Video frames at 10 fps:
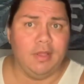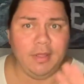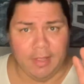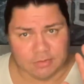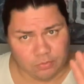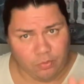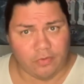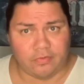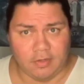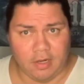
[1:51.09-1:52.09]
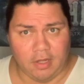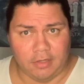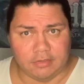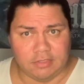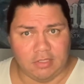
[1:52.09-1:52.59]
It's worth the
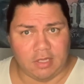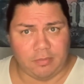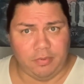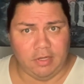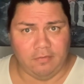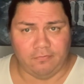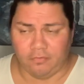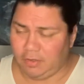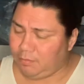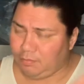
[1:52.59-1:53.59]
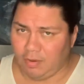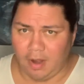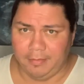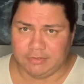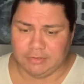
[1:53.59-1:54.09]
dollars that you got to put in for it.
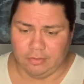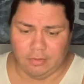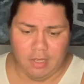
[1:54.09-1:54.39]
Promise you.